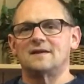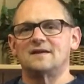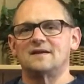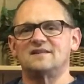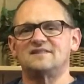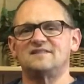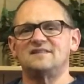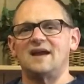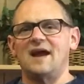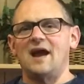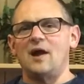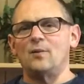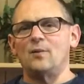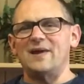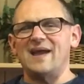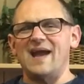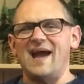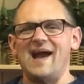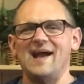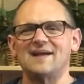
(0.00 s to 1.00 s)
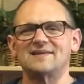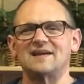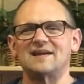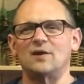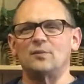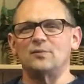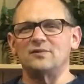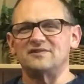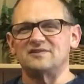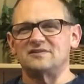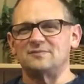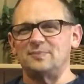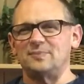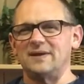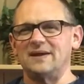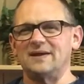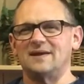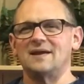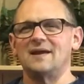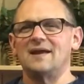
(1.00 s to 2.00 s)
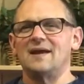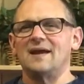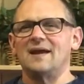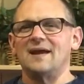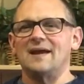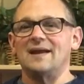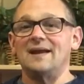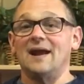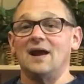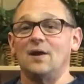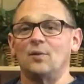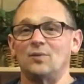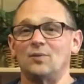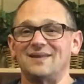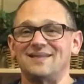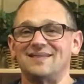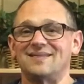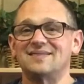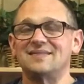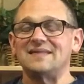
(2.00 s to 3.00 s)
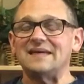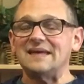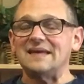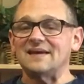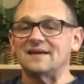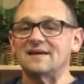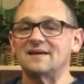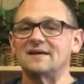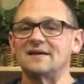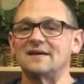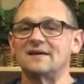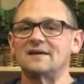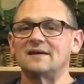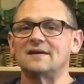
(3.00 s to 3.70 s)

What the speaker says: You see, how we act, how we speak, and how we think